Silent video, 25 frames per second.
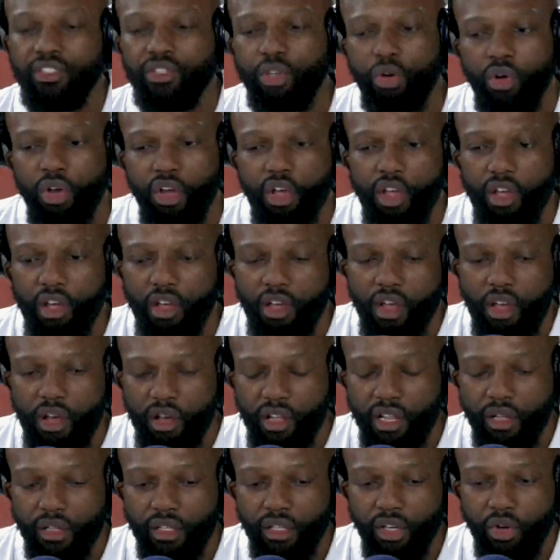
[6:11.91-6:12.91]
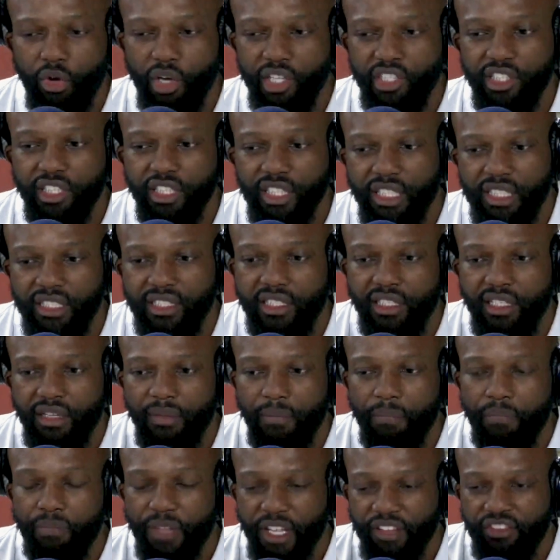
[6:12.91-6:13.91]
So the question is,
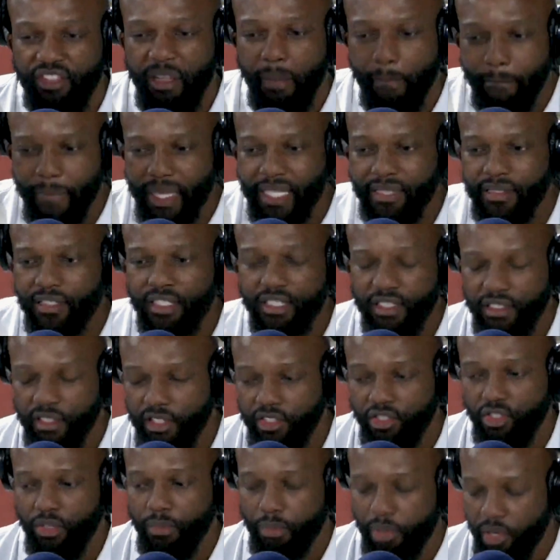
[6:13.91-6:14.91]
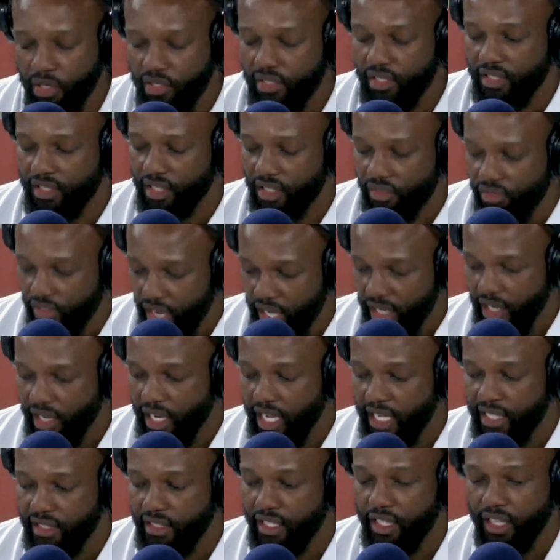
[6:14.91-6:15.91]
if the business rescue process is
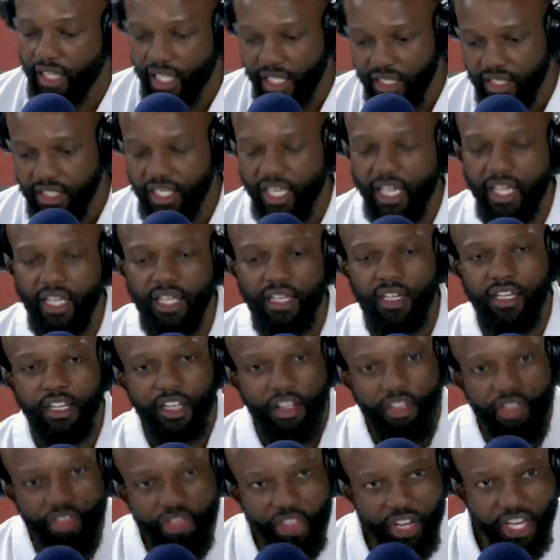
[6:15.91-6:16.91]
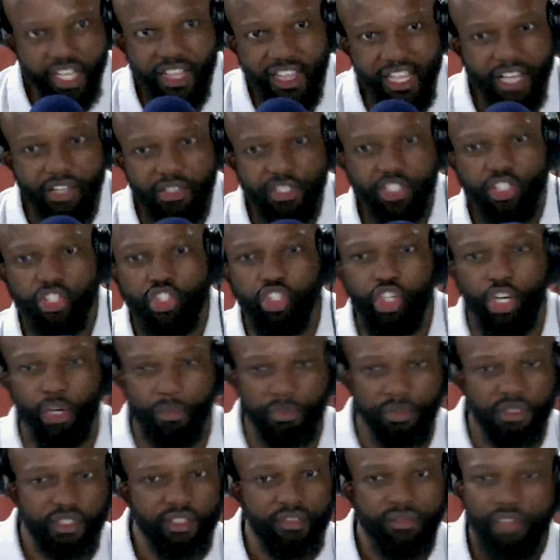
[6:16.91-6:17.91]
finalized and they say 3,000
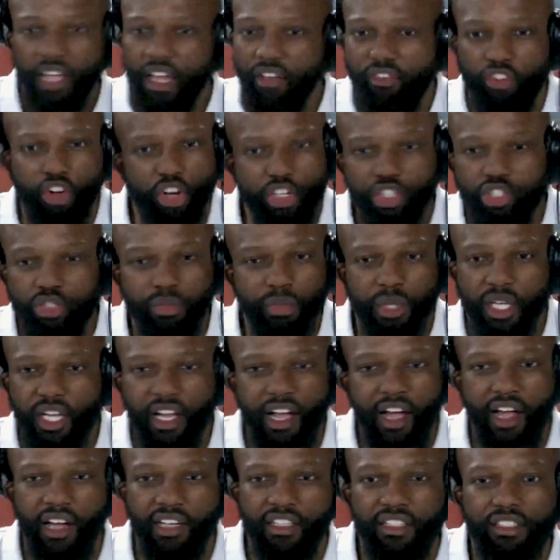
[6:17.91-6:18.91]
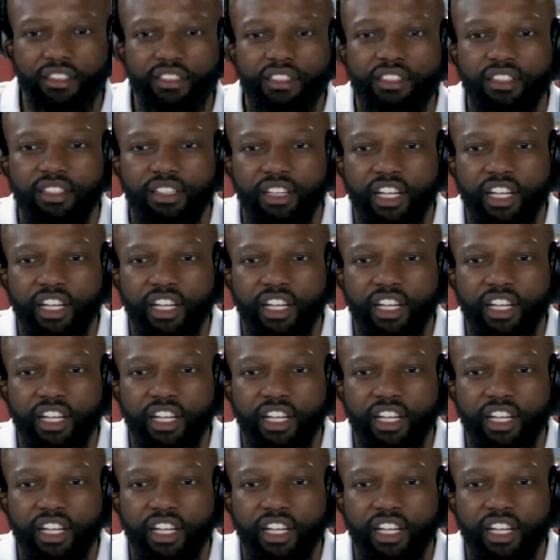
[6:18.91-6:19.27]
jobs have got to be cut